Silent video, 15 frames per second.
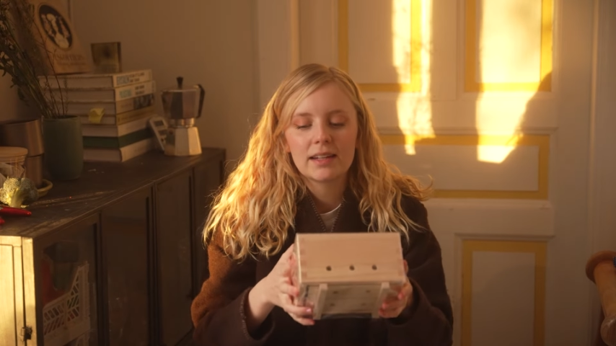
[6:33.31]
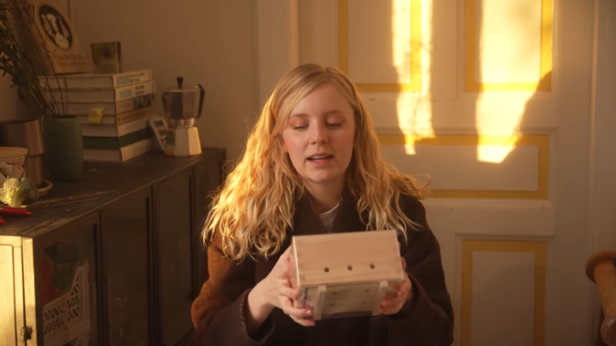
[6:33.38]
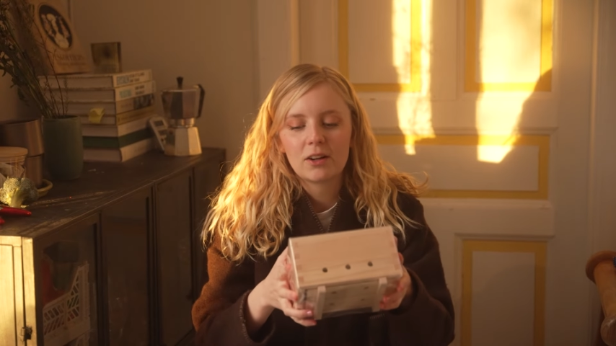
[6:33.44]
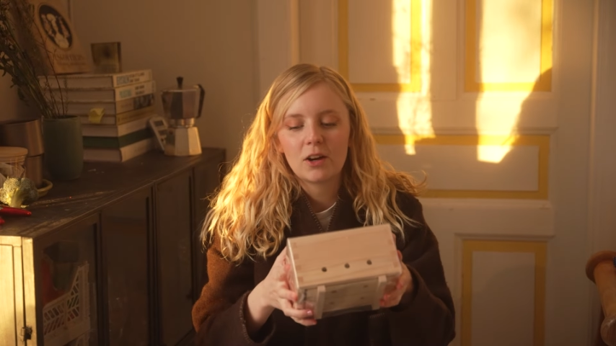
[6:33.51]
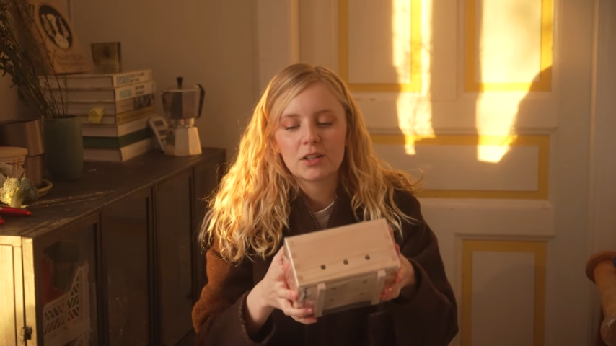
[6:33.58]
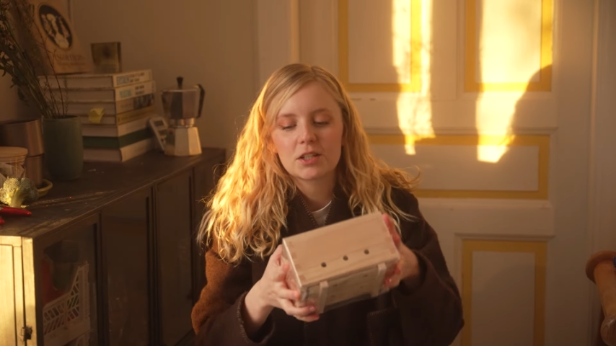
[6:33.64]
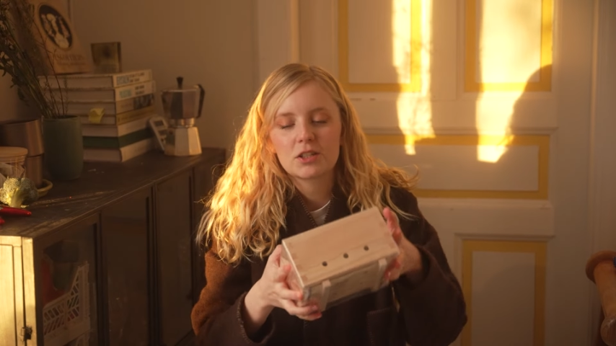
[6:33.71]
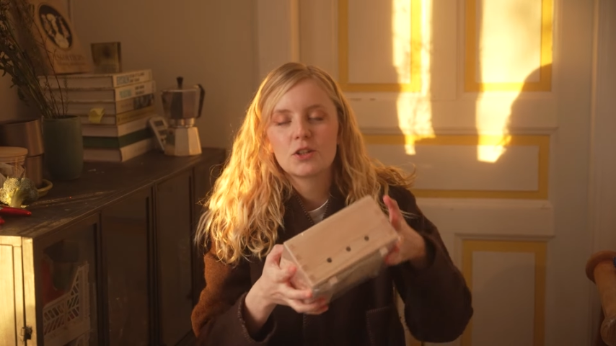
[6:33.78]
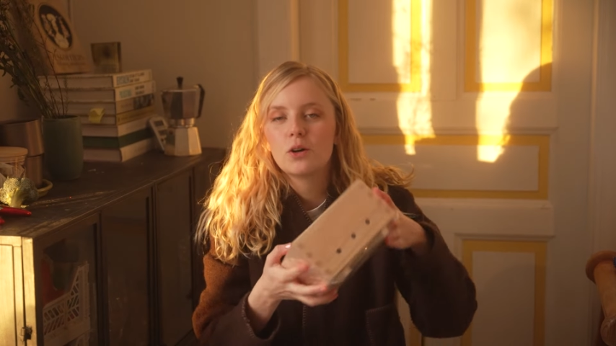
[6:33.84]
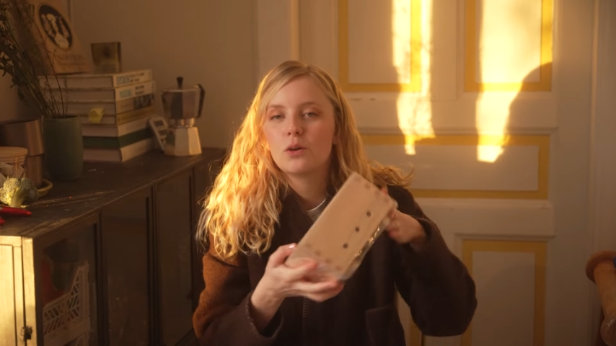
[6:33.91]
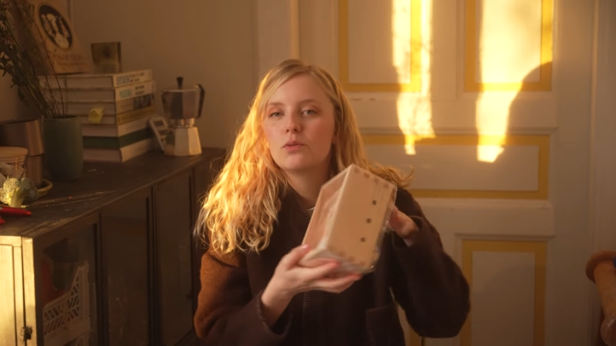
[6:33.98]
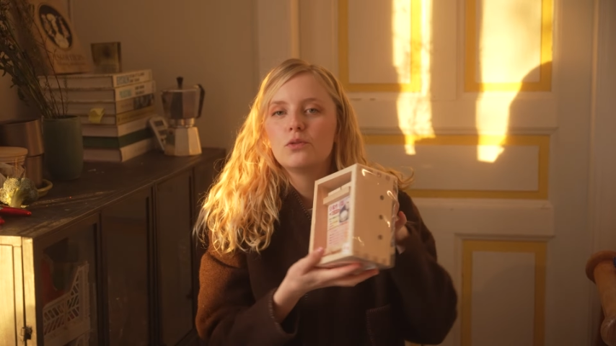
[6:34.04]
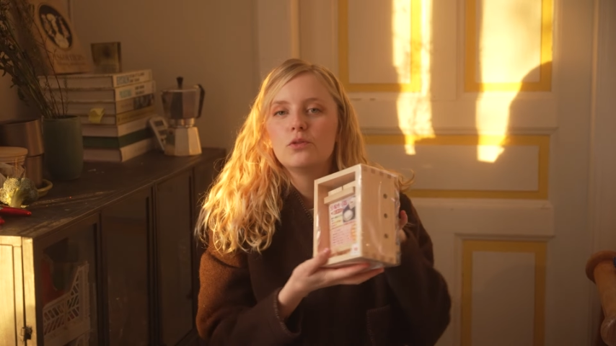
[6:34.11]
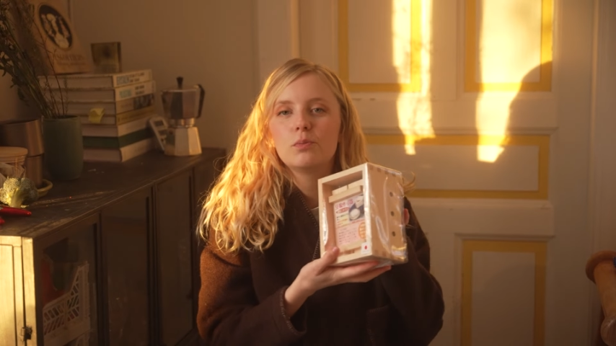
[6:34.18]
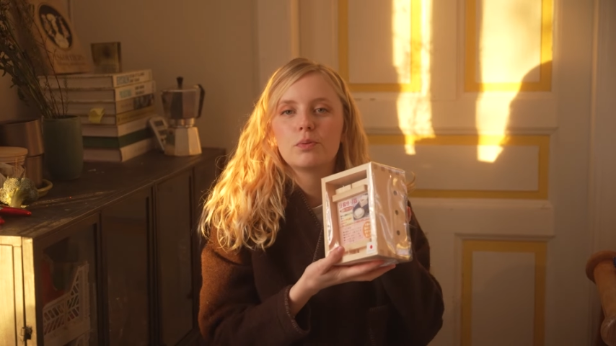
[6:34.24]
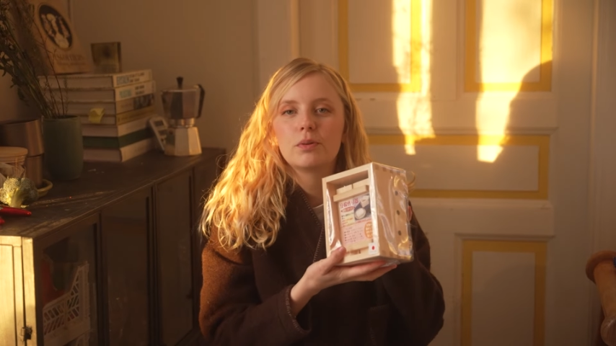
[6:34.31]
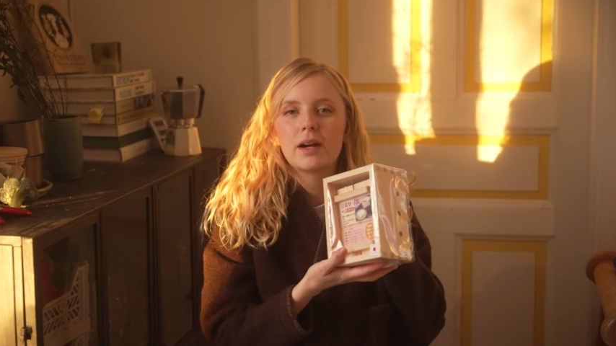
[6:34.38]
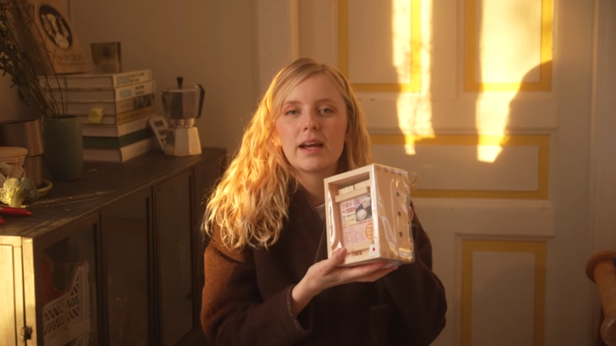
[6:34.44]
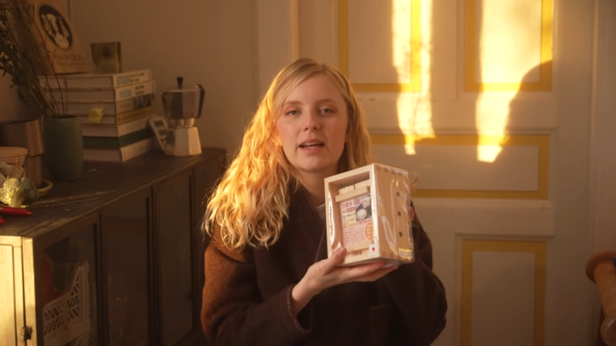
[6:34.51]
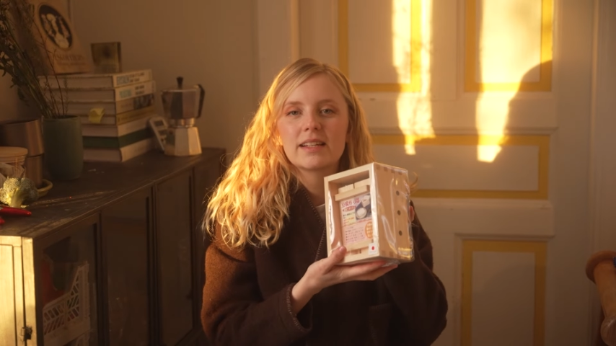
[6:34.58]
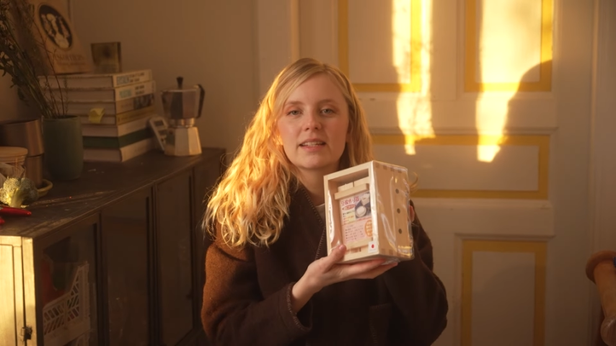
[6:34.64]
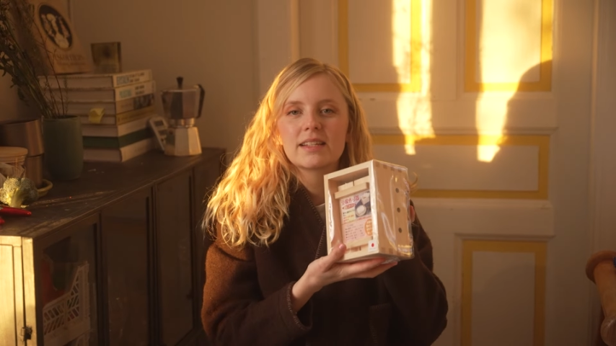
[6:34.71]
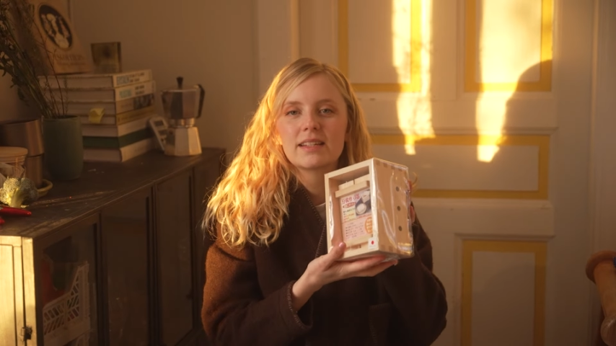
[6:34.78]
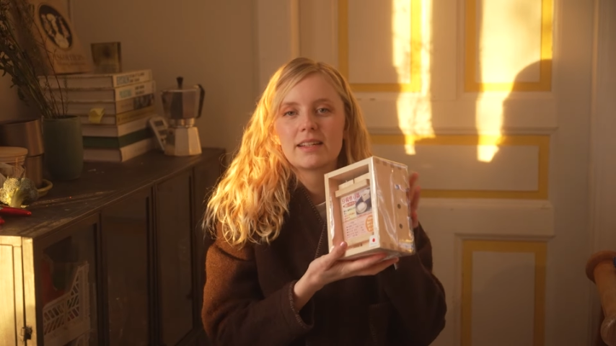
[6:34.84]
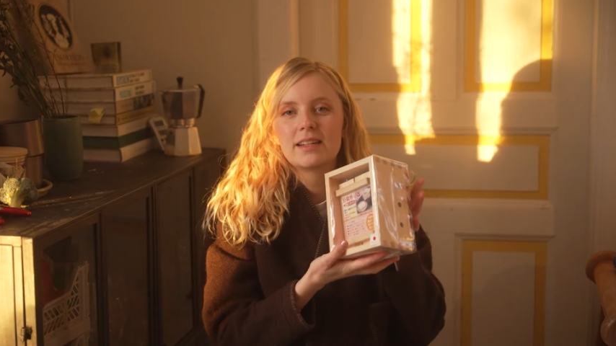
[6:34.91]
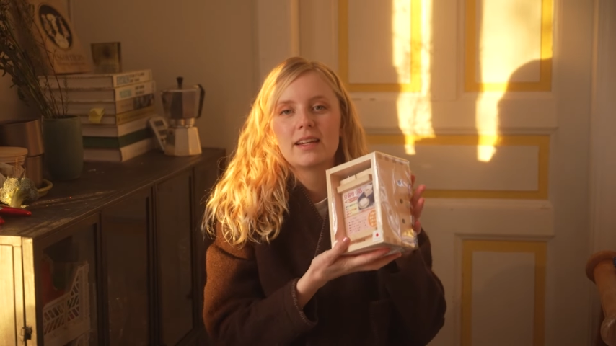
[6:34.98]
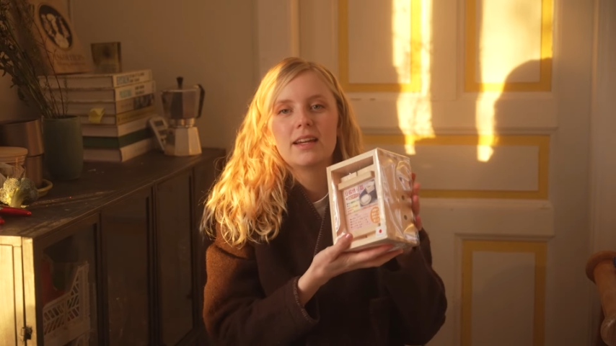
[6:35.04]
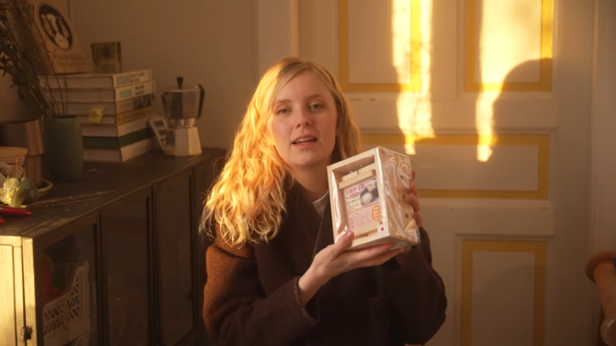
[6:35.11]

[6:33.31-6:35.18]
I got a tofu press.